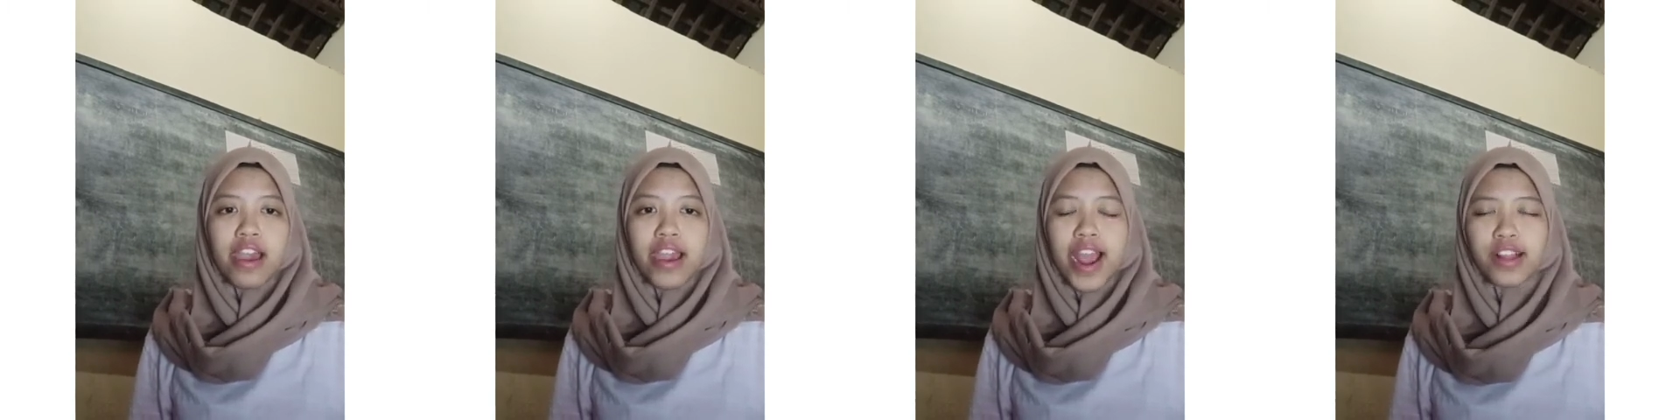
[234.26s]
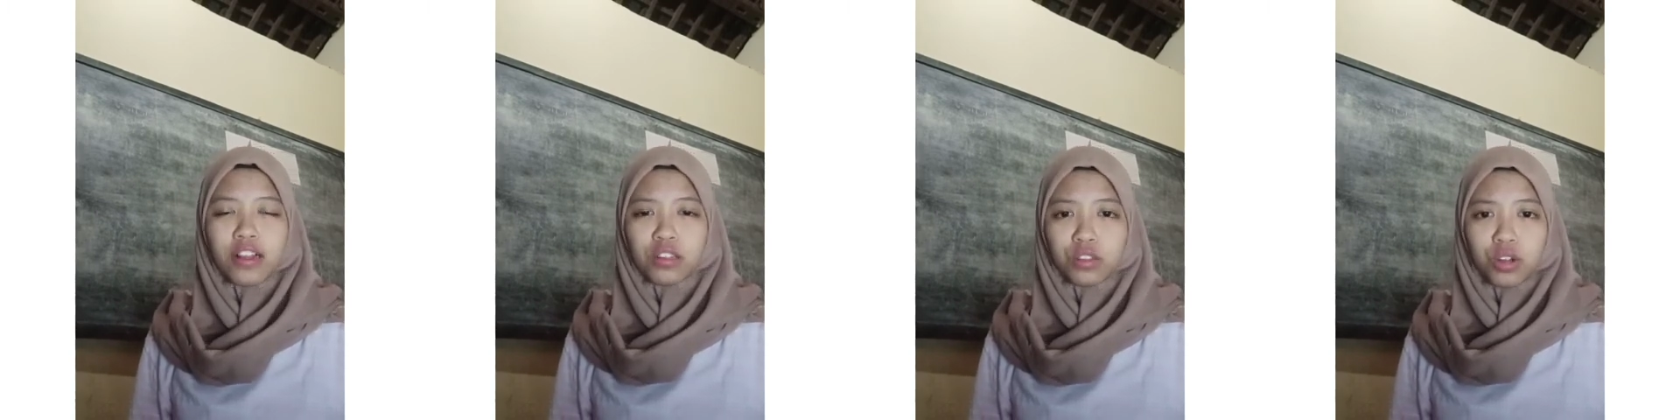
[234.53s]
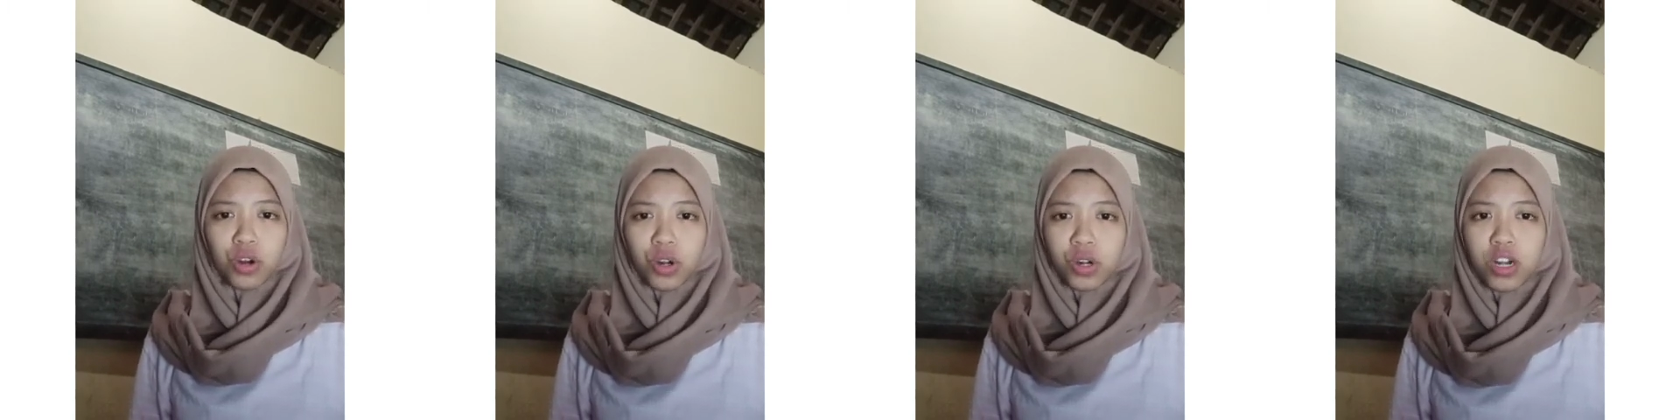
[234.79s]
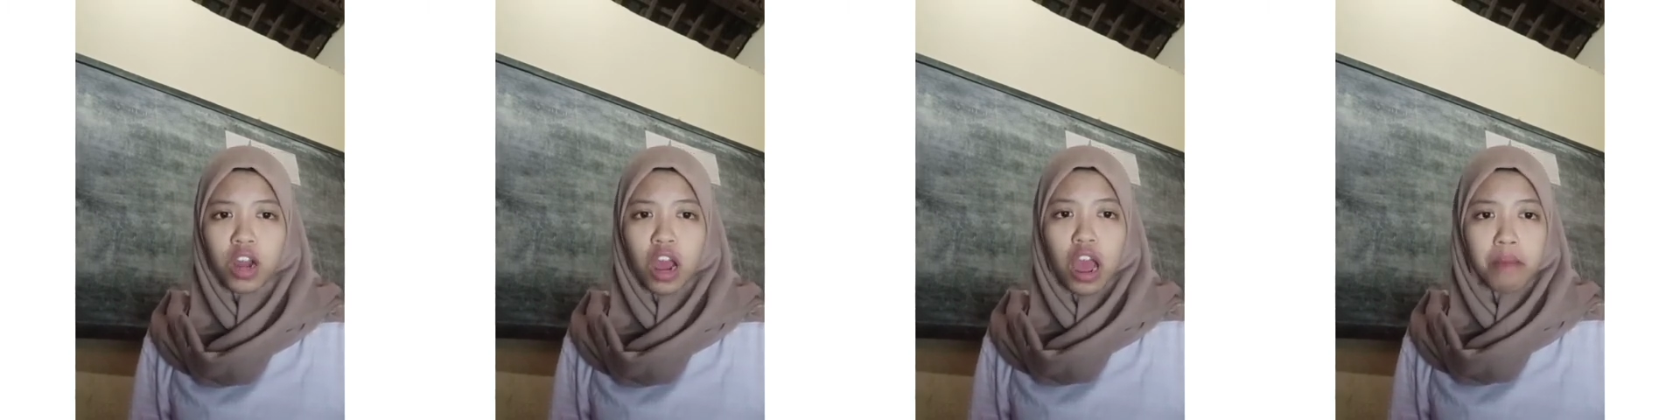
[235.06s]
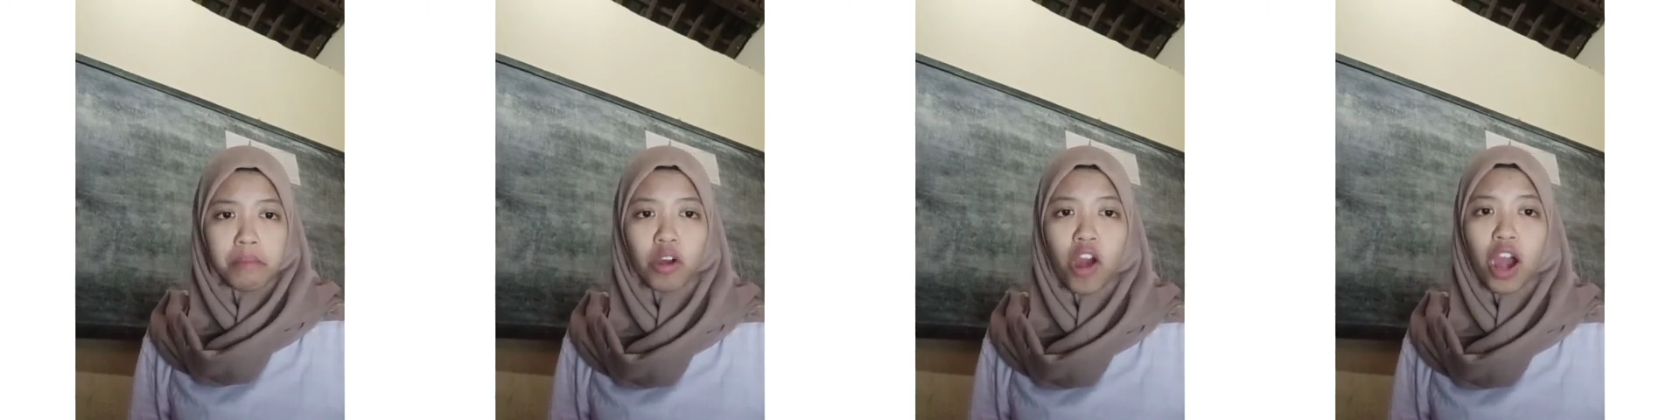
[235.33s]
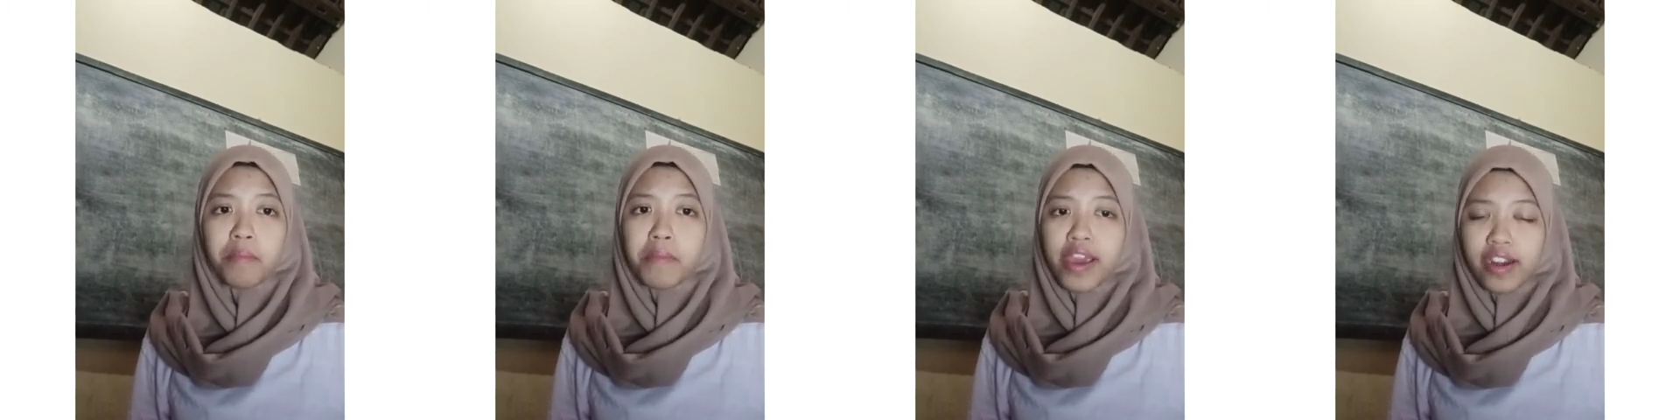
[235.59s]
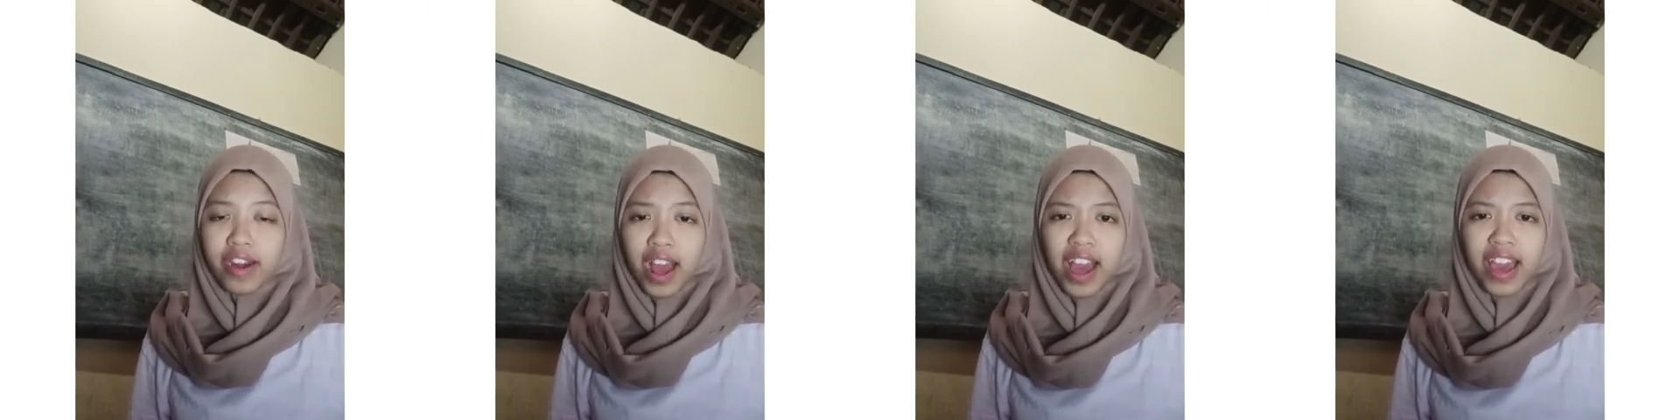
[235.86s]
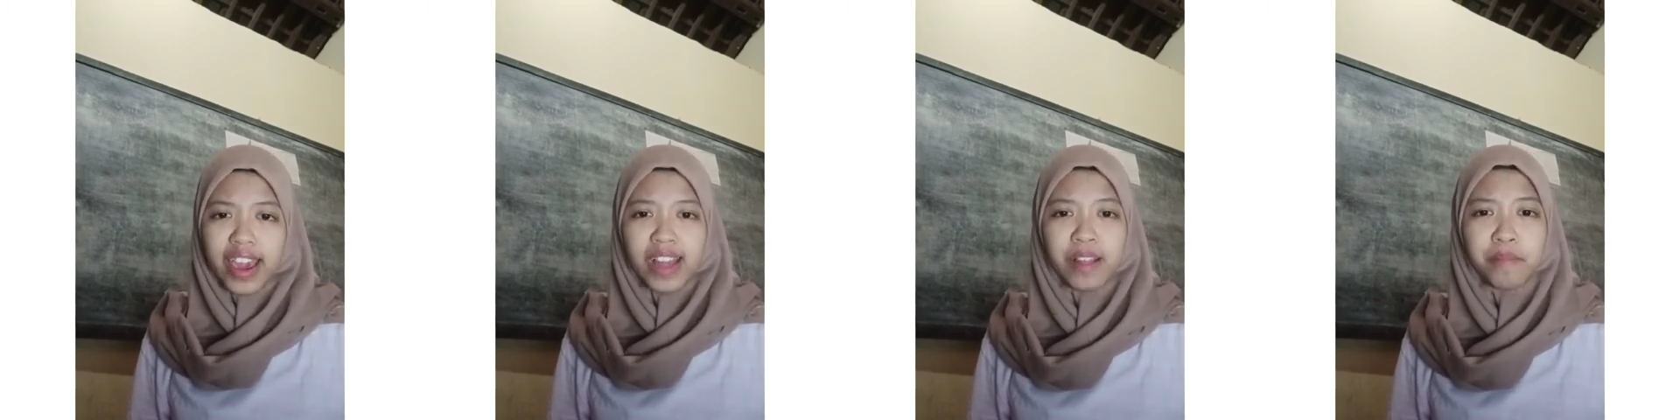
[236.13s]
At the door, Bawang Merah
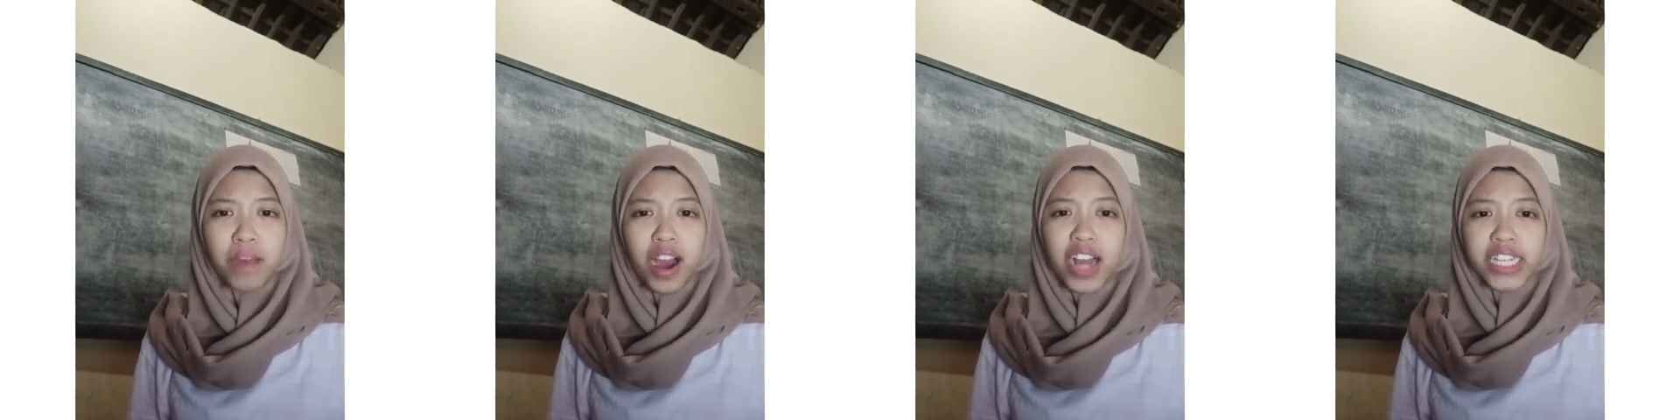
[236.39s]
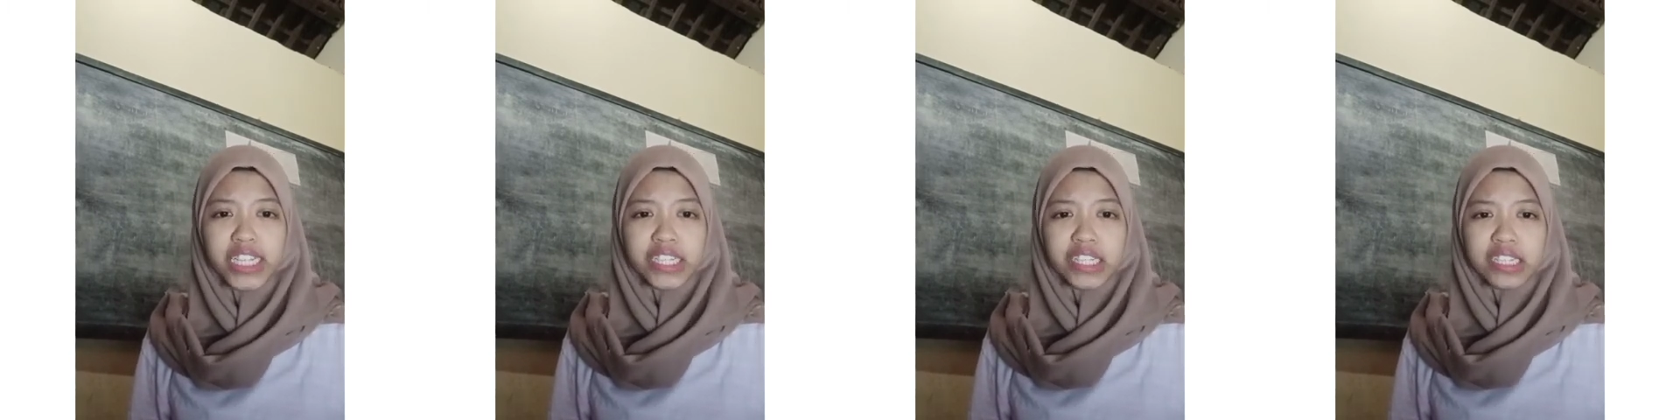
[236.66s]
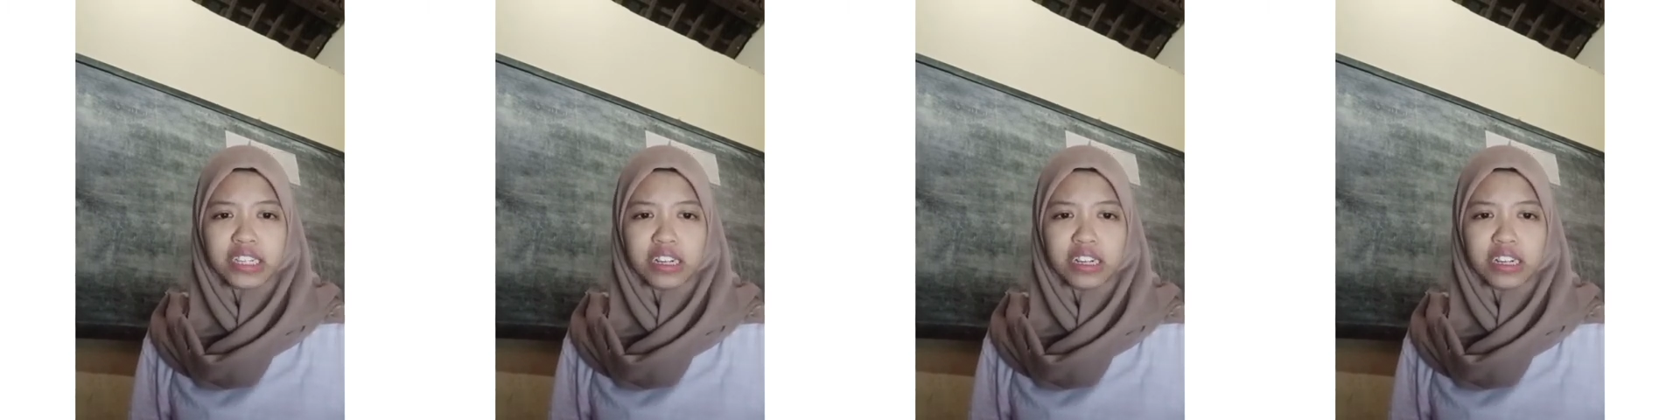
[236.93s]
and mother,